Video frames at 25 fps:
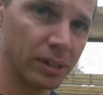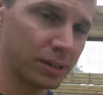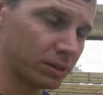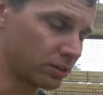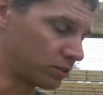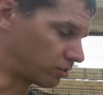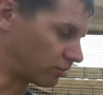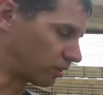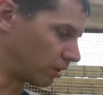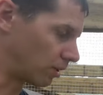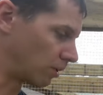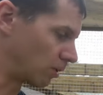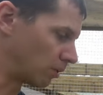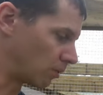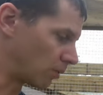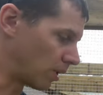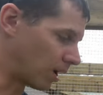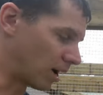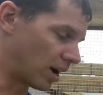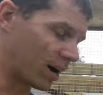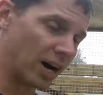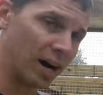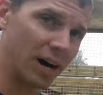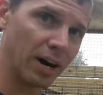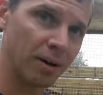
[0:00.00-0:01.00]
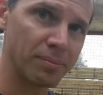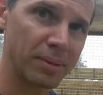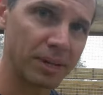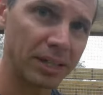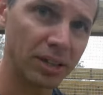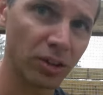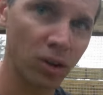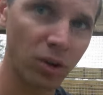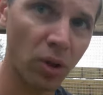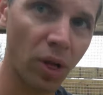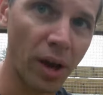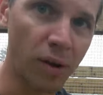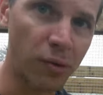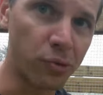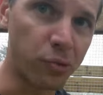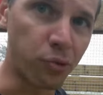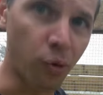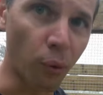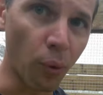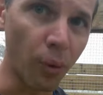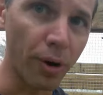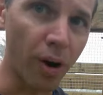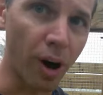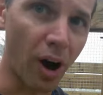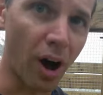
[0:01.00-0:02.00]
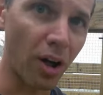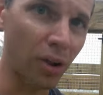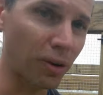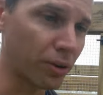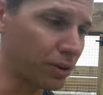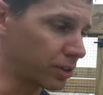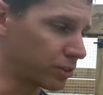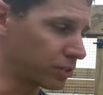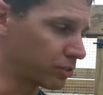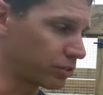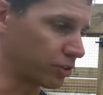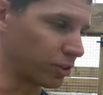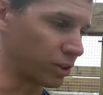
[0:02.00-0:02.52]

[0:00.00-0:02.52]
So I mean, they're like $4.